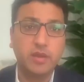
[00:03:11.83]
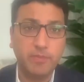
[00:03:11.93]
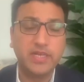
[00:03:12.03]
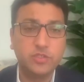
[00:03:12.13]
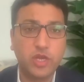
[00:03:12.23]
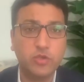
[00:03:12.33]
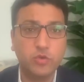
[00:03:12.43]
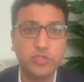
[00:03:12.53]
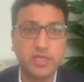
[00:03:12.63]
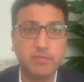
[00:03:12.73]
bills you are
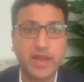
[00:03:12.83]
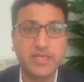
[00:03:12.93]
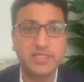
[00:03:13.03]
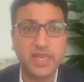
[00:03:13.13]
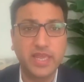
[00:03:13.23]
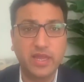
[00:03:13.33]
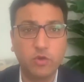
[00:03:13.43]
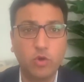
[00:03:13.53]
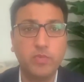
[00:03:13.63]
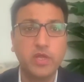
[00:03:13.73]
using by staying at
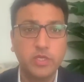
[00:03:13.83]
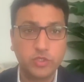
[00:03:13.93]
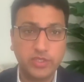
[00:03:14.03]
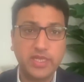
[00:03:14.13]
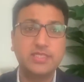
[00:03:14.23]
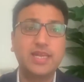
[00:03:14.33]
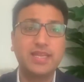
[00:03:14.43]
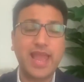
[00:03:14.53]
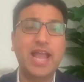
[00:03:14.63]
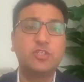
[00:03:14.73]
home. So these are
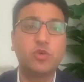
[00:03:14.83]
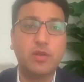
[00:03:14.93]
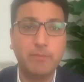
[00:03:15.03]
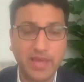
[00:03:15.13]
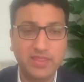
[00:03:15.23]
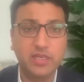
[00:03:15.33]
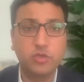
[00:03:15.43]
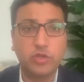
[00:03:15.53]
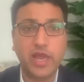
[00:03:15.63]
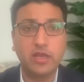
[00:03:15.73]
the actual method
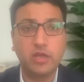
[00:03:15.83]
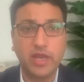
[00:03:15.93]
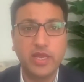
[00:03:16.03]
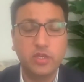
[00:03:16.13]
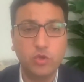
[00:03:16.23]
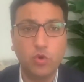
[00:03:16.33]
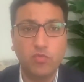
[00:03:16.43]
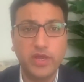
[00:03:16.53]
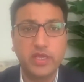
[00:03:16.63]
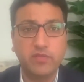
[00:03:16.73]
to calculate your
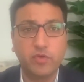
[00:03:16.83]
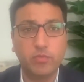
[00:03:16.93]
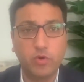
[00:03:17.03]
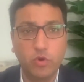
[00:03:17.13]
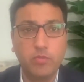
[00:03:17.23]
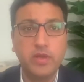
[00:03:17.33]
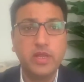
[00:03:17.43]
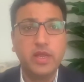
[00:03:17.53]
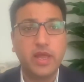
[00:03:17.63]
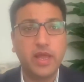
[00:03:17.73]
working from home.
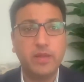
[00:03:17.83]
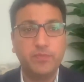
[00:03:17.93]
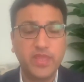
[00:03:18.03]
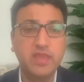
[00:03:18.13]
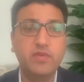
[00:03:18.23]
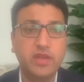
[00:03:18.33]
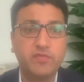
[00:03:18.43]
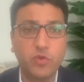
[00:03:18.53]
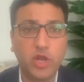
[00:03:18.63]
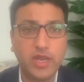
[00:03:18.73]
Even if you are a